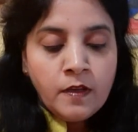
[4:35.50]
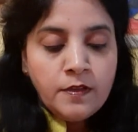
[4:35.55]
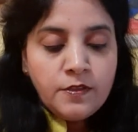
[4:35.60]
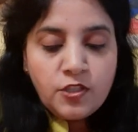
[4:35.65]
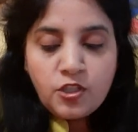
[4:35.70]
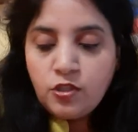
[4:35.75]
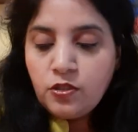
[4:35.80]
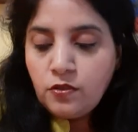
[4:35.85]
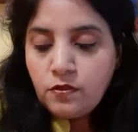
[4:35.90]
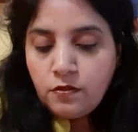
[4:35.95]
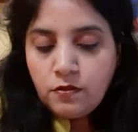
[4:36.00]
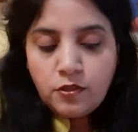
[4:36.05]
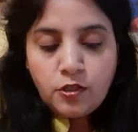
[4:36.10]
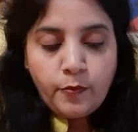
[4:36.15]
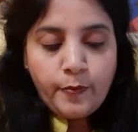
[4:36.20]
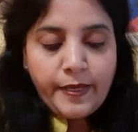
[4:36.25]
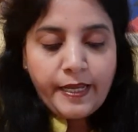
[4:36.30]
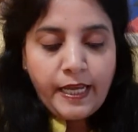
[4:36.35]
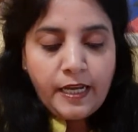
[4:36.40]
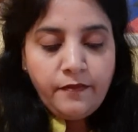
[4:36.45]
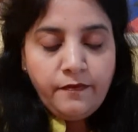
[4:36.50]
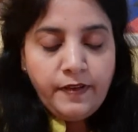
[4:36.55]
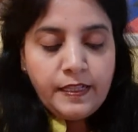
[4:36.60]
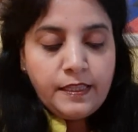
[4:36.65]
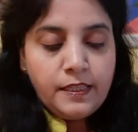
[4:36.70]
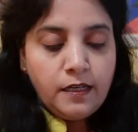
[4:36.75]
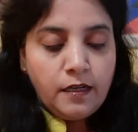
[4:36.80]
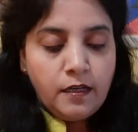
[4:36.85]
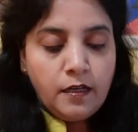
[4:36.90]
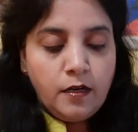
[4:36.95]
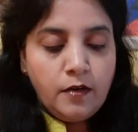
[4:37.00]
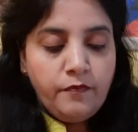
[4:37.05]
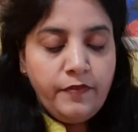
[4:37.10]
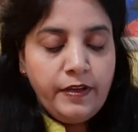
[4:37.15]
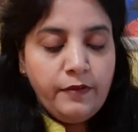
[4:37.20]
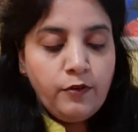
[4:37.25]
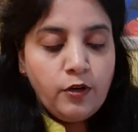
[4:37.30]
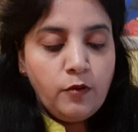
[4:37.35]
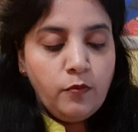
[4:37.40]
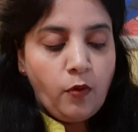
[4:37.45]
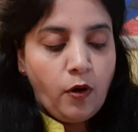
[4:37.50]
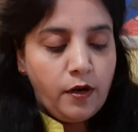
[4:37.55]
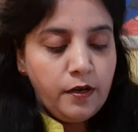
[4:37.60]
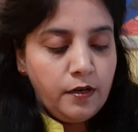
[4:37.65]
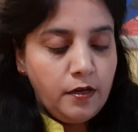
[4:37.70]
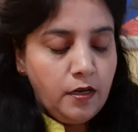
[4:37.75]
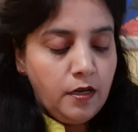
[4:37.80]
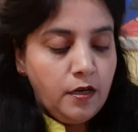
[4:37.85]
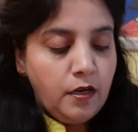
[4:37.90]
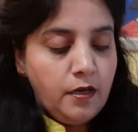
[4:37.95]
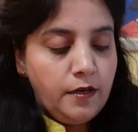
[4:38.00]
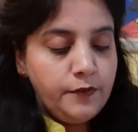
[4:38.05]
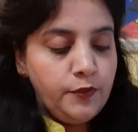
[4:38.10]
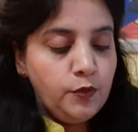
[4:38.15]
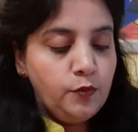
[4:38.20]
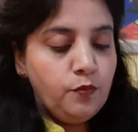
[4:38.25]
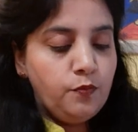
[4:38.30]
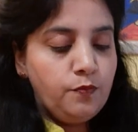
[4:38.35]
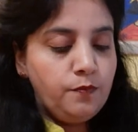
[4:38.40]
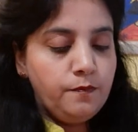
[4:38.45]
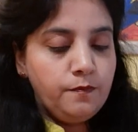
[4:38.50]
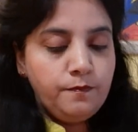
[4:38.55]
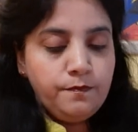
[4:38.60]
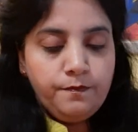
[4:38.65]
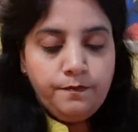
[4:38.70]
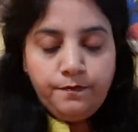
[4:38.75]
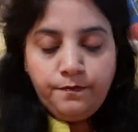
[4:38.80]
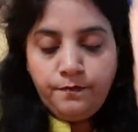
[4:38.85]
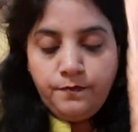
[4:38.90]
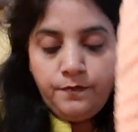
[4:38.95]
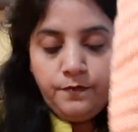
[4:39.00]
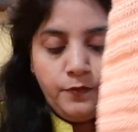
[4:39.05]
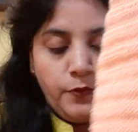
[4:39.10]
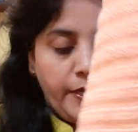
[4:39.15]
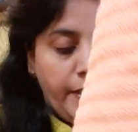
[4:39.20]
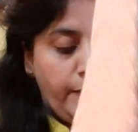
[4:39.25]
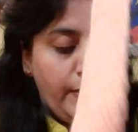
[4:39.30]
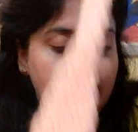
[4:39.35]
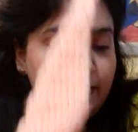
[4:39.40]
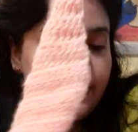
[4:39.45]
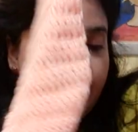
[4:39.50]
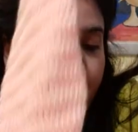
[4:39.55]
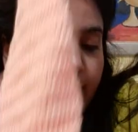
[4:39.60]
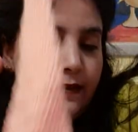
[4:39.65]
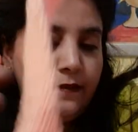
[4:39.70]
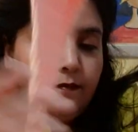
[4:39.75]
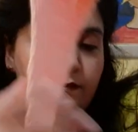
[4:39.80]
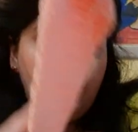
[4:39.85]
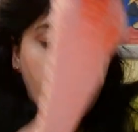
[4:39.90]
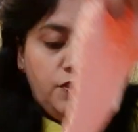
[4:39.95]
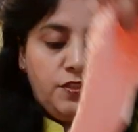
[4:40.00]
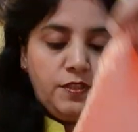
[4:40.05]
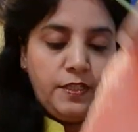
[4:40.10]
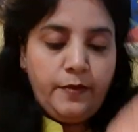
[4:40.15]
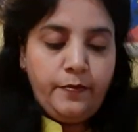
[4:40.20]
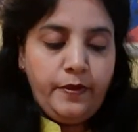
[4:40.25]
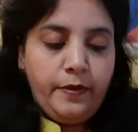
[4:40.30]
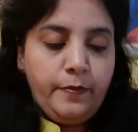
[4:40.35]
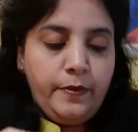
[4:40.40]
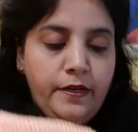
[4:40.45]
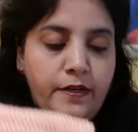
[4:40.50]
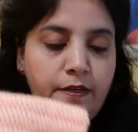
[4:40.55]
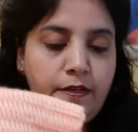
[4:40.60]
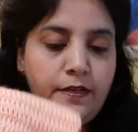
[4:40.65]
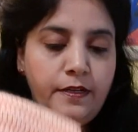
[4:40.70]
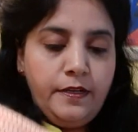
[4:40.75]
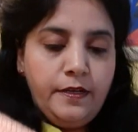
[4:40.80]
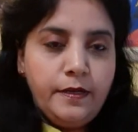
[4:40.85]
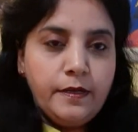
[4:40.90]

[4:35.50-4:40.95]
so to begin with, we would want okay, one second, just give me a minute.